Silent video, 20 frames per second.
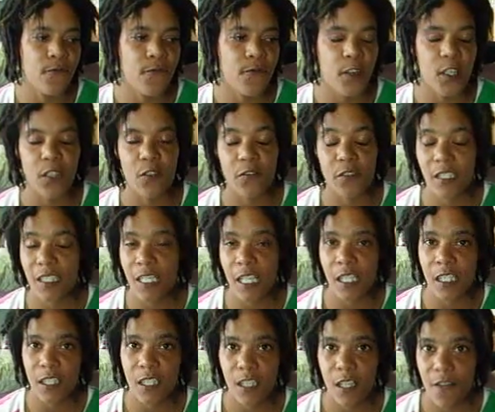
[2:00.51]

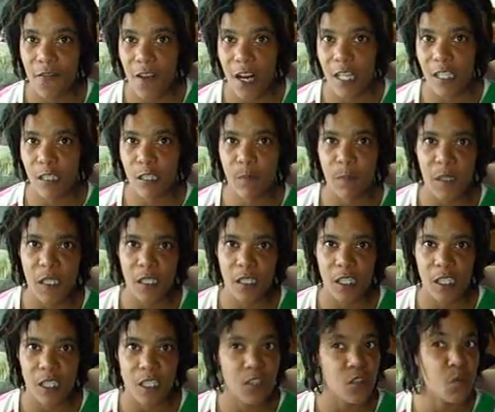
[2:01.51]
furtherization of our species,